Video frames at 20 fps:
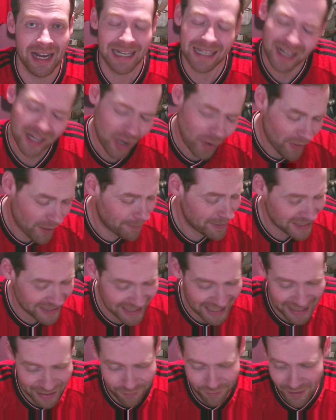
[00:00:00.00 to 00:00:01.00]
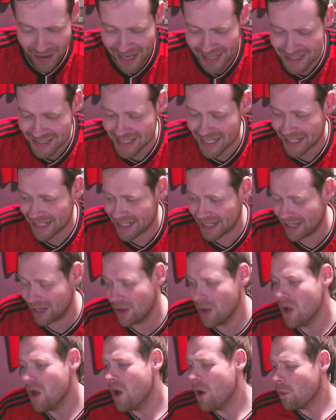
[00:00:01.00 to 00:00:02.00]
I know there'll be City fans thinking,
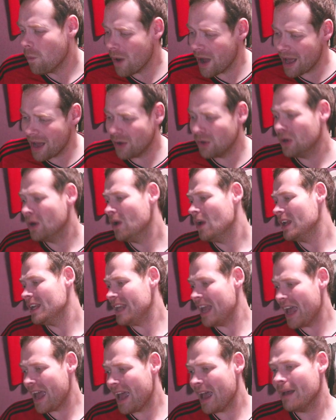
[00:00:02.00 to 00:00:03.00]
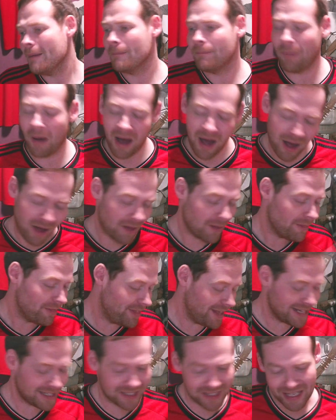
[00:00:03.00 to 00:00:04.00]
well, yeah, but
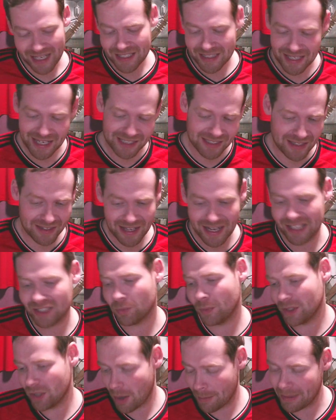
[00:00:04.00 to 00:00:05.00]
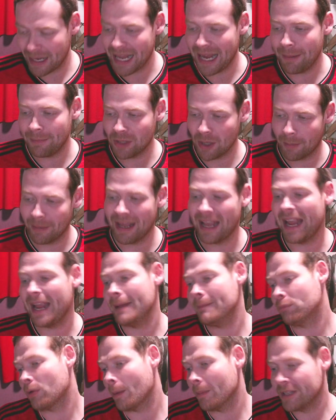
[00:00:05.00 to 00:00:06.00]
this, and this, we dominated, it
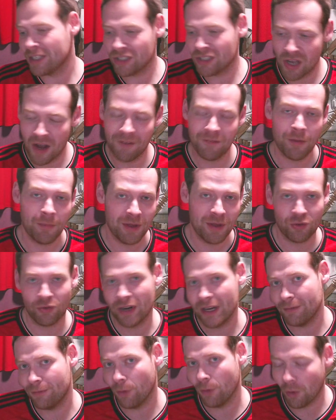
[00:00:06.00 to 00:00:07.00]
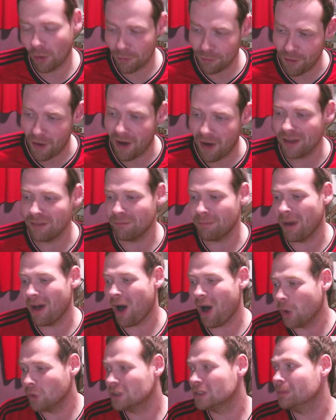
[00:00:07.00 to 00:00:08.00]
probably deserved to be 3, 4 or 5. But
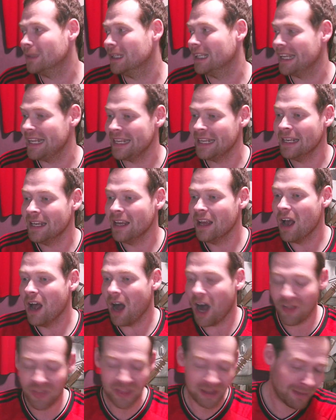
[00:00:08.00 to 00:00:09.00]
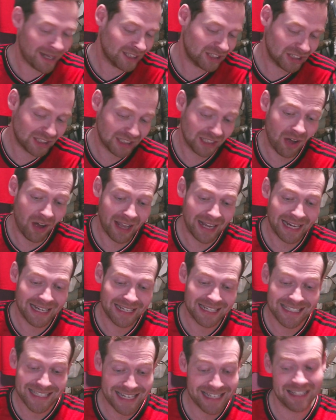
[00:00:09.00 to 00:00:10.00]
ultimately, I think Manchester United
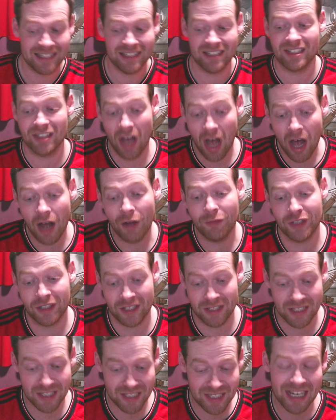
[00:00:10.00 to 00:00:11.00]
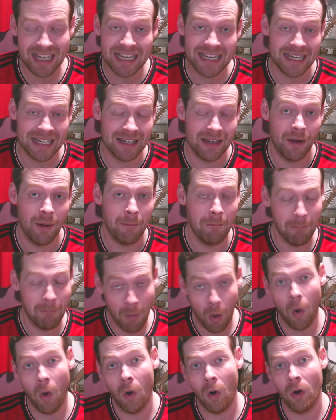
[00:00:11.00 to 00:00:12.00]
didn't deserve to concede
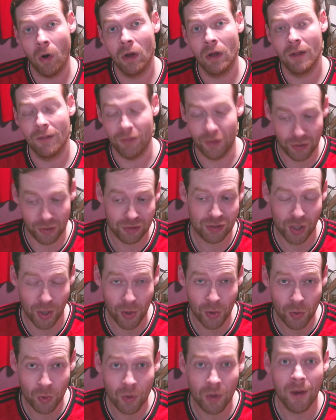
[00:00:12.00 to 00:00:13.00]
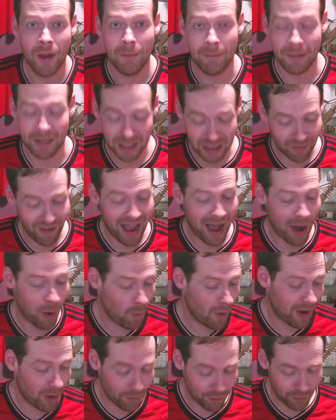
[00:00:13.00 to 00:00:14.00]
more than 2 because of how
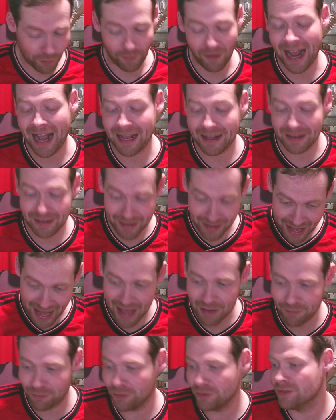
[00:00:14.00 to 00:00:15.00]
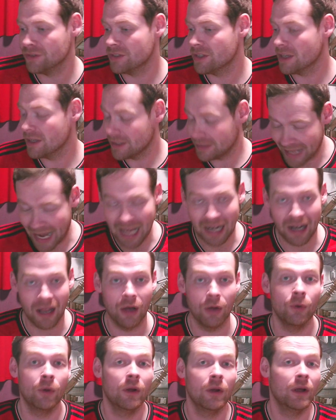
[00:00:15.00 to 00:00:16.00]
well Varane, Evans,
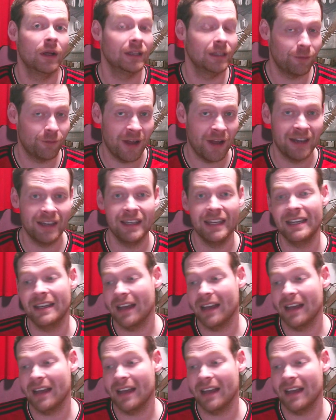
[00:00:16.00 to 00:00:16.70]
Dalot defended.